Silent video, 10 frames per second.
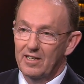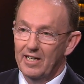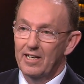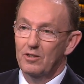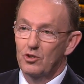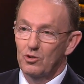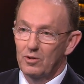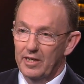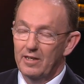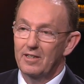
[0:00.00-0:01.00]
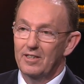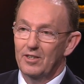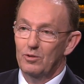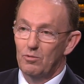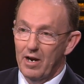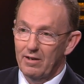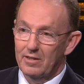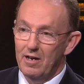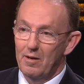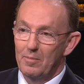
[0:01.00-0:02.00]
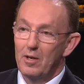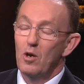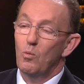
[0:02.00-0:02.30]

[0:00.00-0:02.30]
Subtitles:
can get a jury riled up.